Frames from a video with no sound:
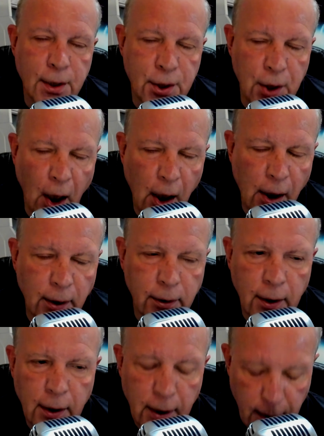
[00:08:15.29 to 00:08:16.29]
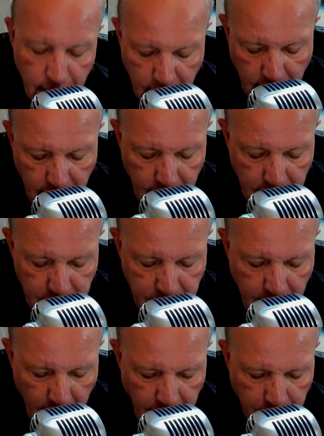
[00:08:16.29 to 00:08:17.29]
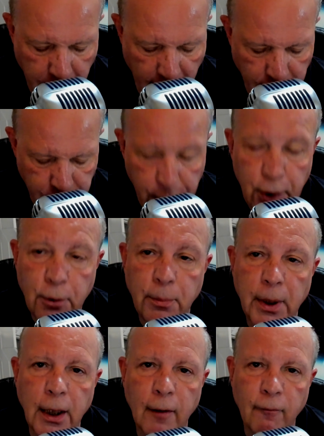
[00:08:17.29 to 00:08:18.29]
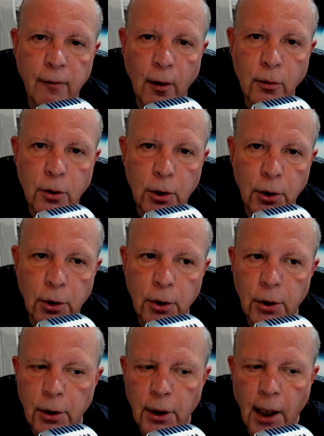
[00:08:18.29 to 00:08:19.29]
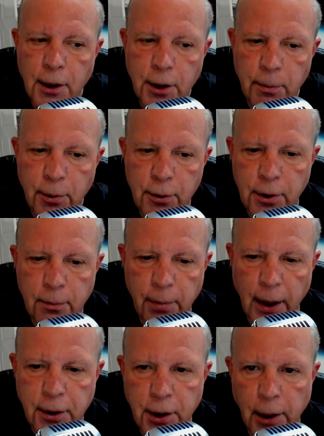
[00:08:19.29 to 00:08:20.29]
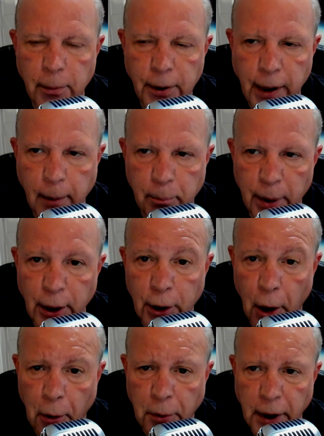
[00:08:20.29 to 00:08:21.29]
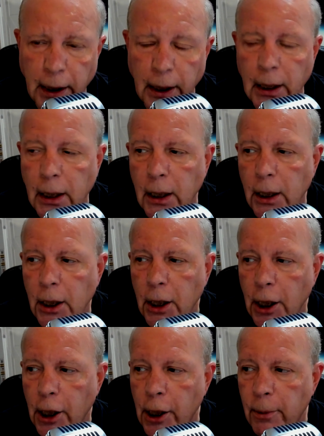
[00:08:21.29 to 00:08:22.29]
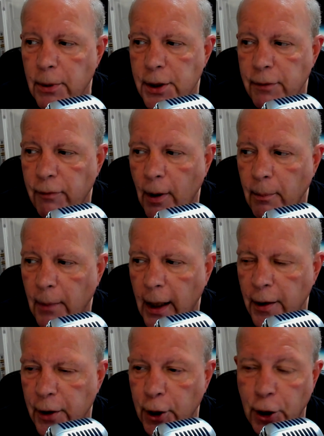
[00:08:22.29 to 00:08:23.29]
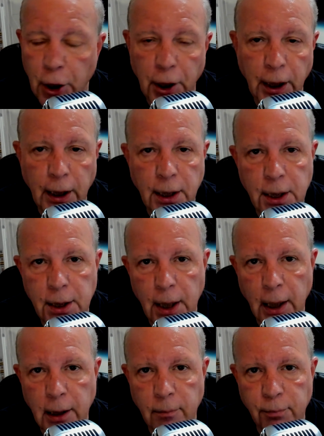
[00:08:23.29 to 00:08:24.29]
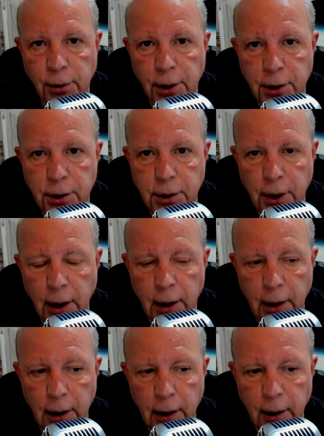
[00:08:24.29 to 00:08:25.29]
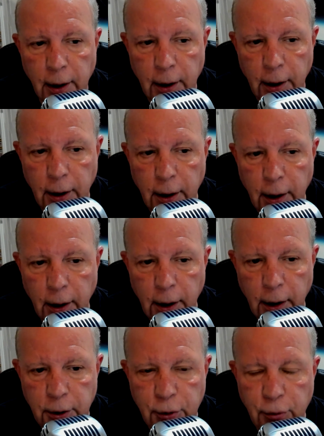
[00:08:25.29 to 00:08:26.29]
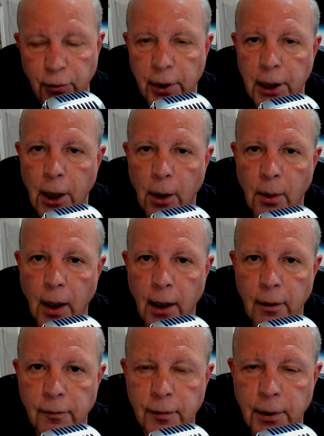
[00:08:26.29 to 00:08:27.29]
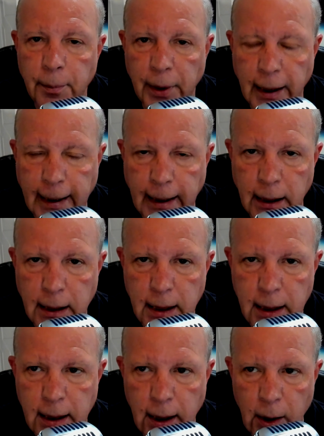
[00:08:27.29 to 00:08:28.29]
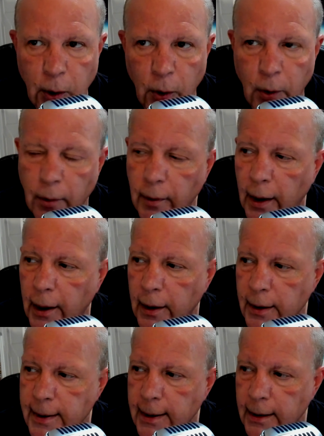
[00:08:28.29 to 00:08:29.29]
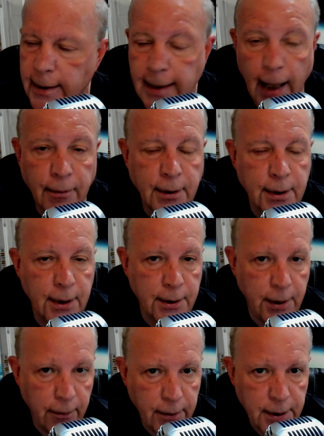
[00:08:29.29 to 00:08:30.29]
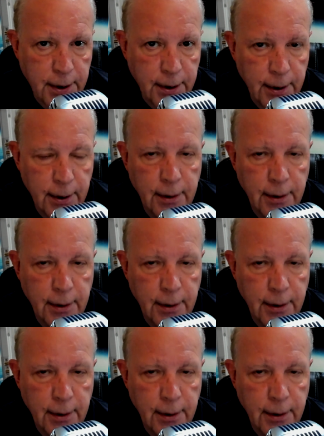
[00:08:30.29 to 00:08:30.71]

song. It's got about 2-minute vocal contribution by a gentleman named Bill Odie, who was from The Goodies, a British trio of comedians or satirists,